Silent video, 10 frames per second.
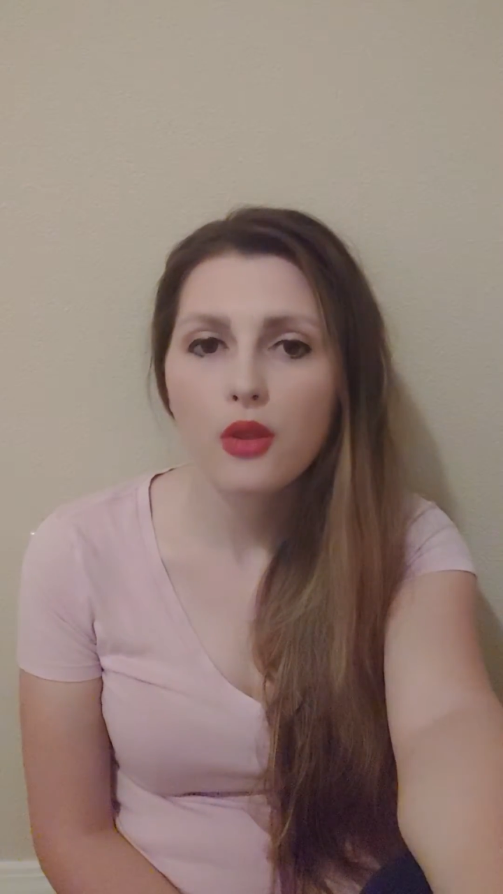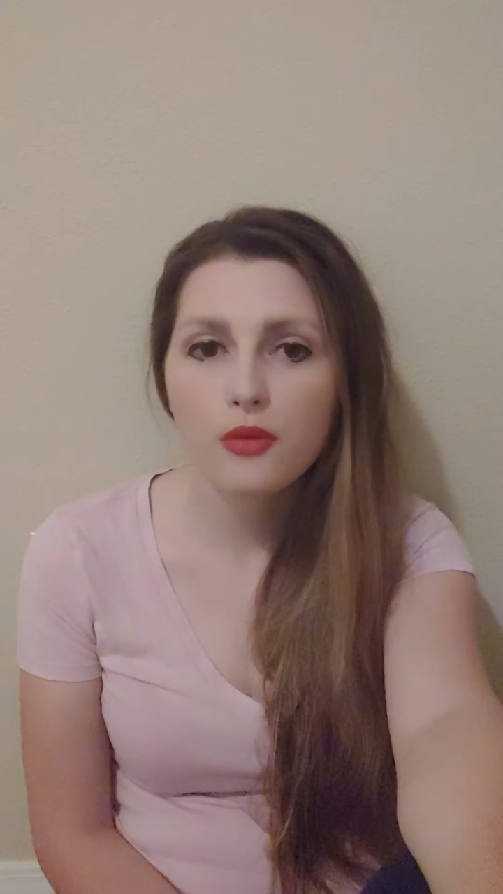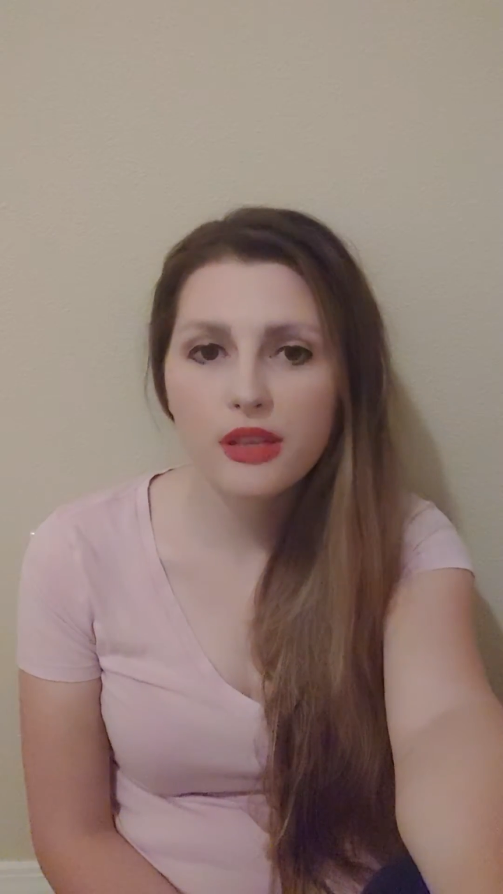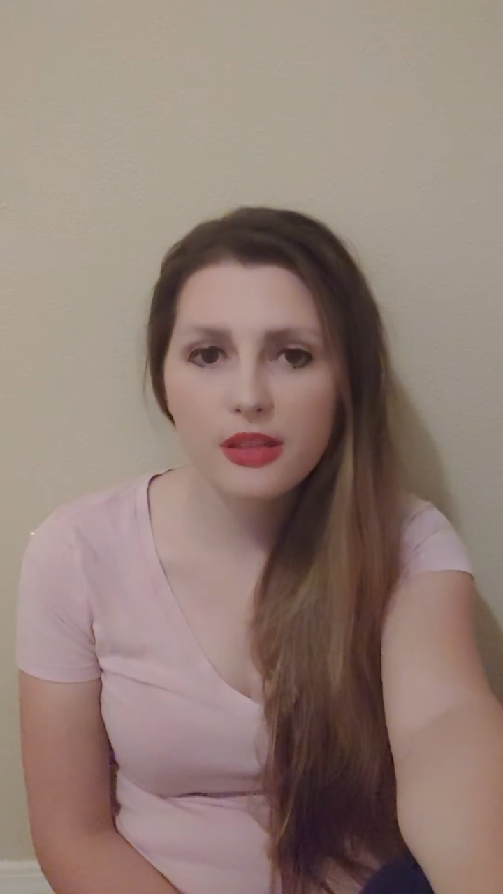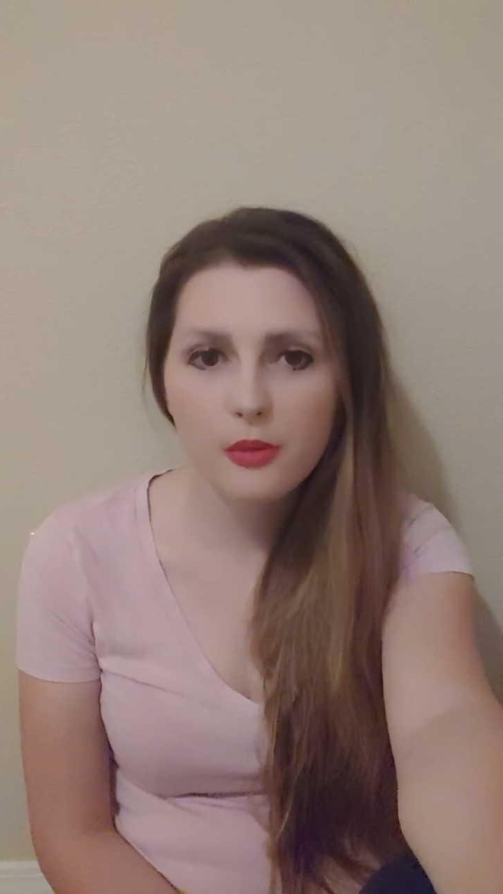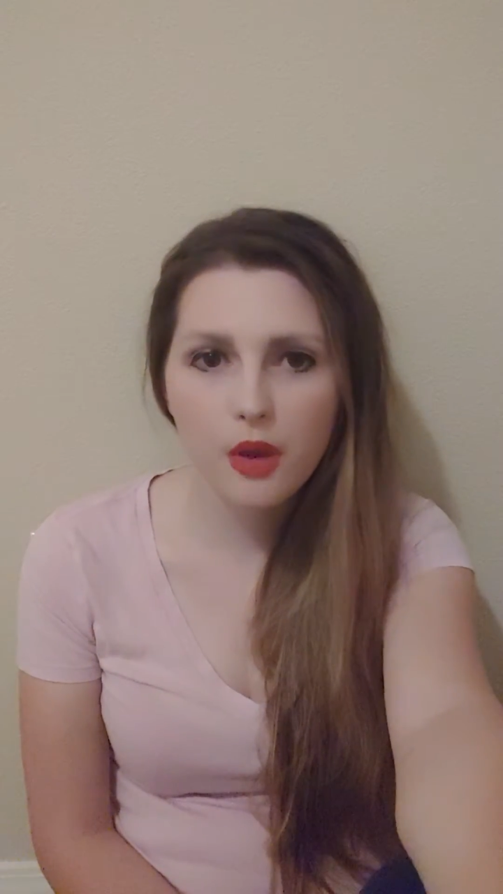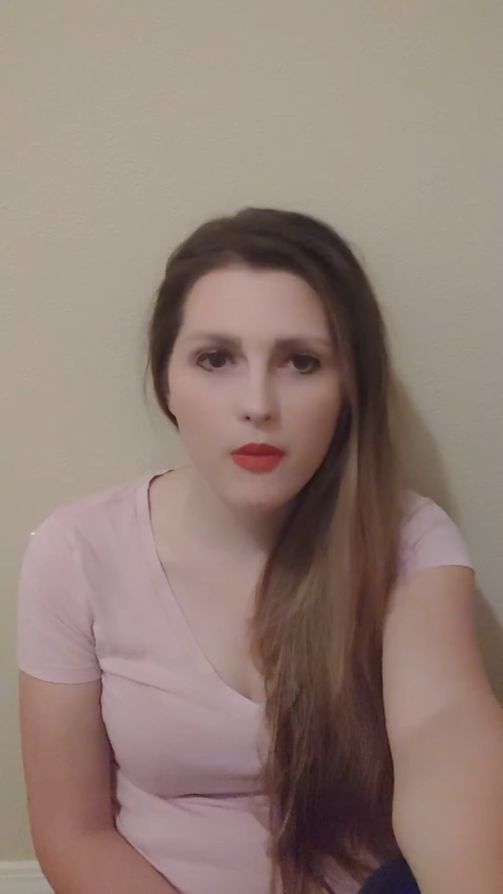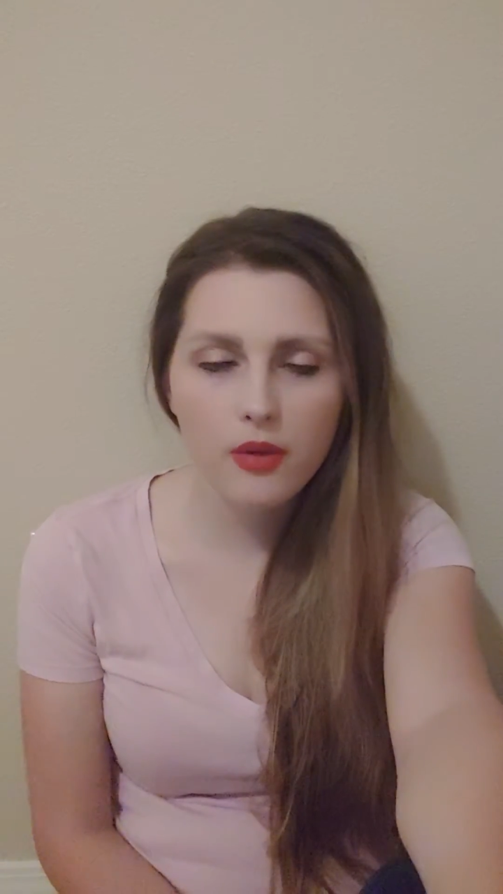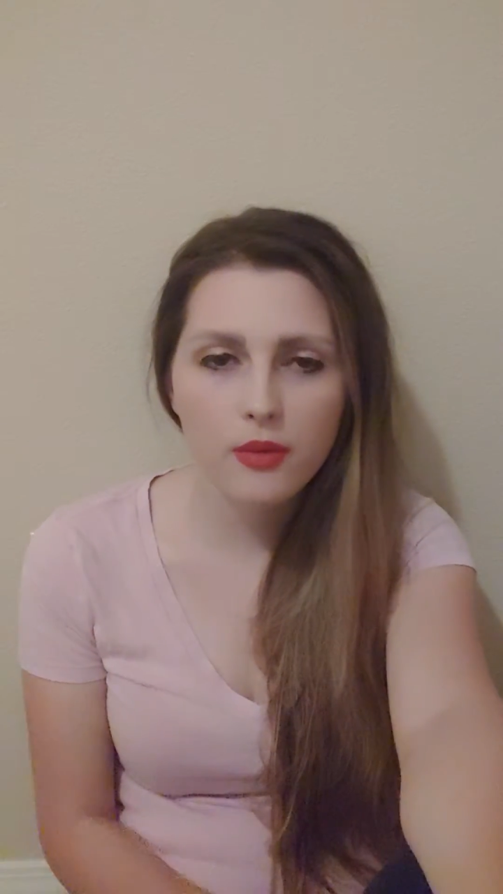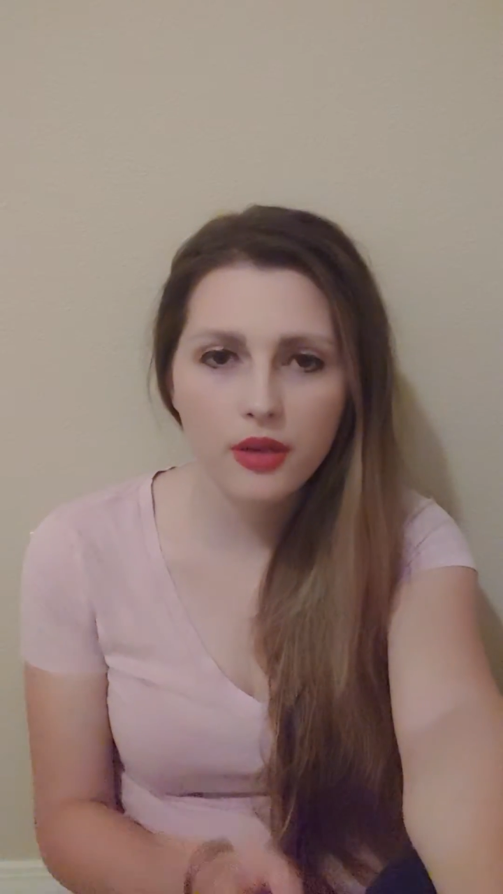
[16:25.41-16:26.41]
the reason
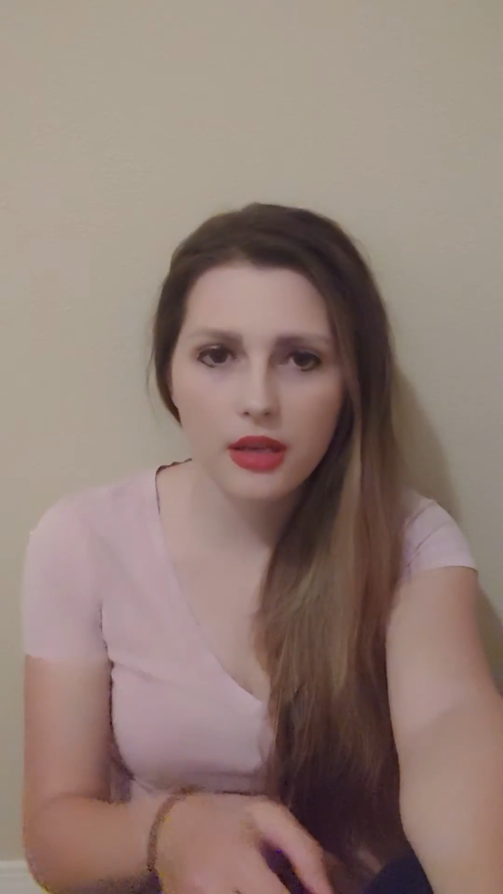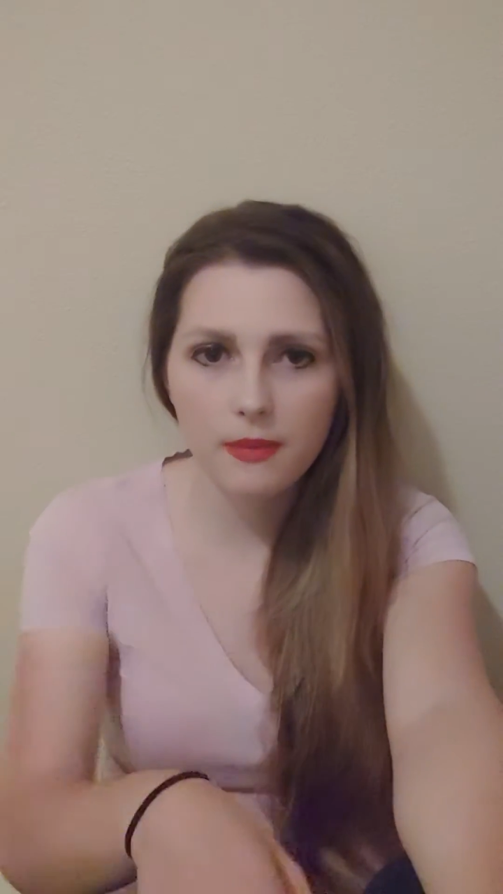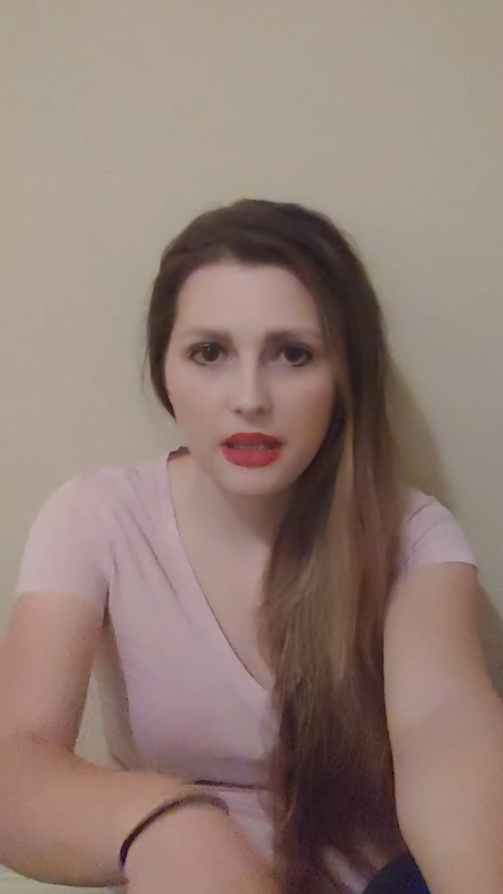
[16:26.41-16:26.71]
why we were going to